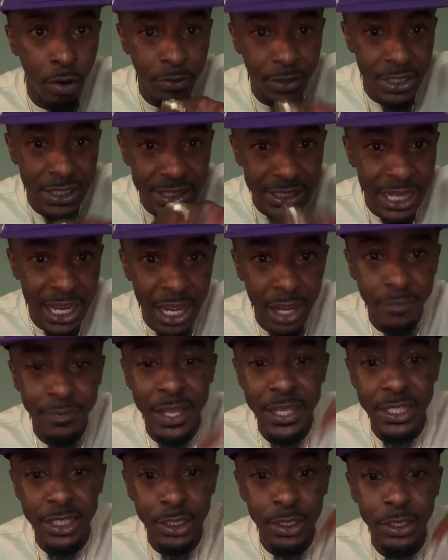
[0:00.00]
on this live
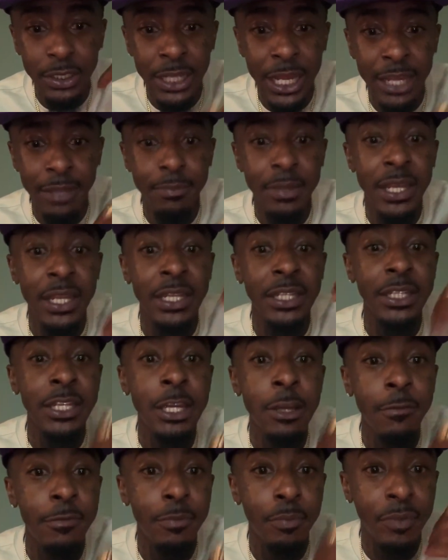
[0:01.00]
that look like me and
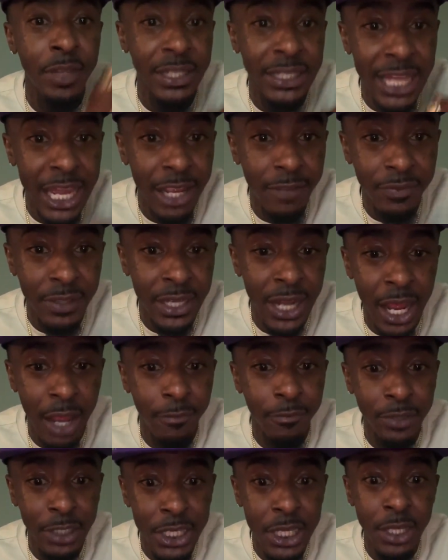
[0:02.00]
live the life that
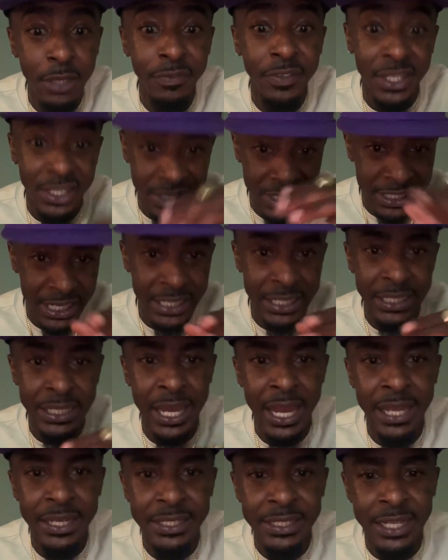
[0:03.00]
I've lived can say the
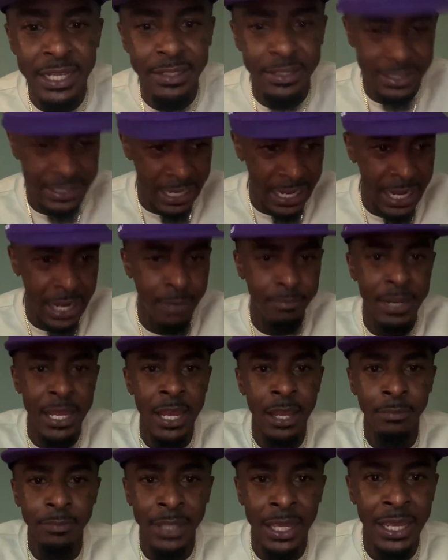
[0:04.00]
guy same
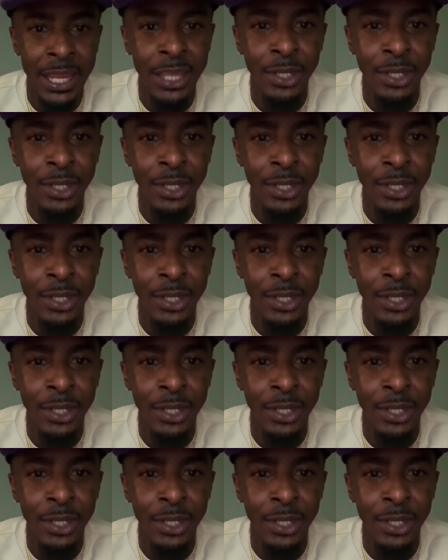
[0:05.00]
damn thing.